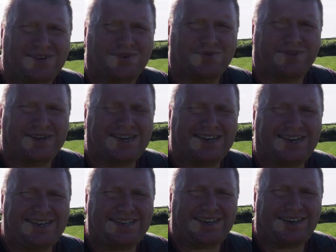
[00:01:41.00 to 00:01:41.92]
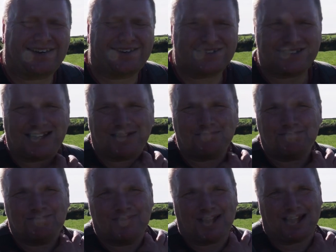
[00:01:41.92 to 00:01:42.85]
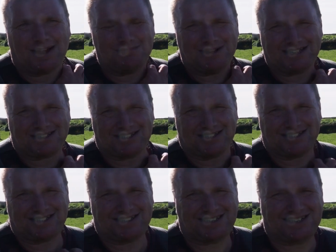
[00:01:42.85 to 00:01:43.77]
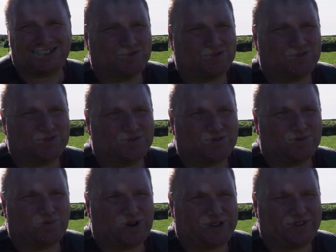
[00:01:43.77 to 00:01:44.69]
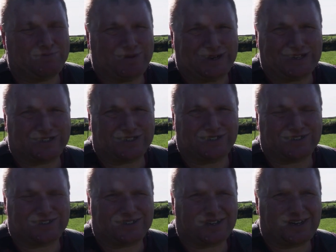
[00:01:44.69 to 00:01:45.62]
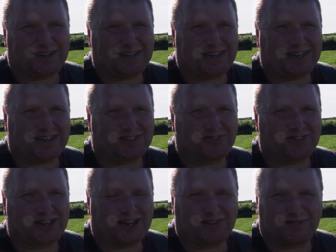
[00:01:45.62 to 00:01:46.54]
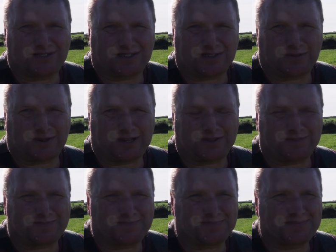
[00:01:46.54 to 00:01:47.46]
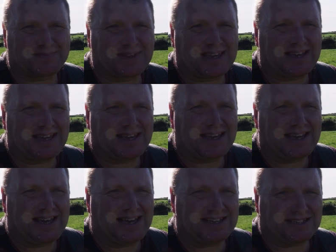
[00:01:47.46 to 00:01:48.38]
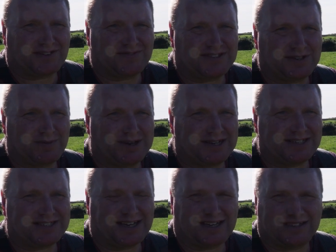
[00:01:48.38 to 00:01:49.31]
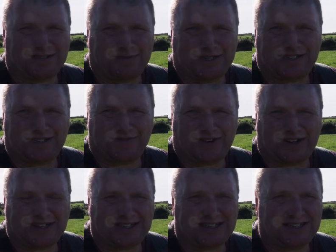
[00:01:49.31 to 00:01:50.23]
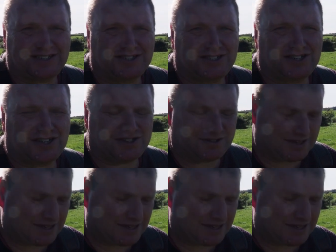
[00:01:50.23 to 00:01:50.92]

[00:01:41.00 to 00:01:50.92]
We're in Lydiard Millicent. One of the Millicents is a Lydiard Tregose as well. It's obviously one estate that's been divided into two.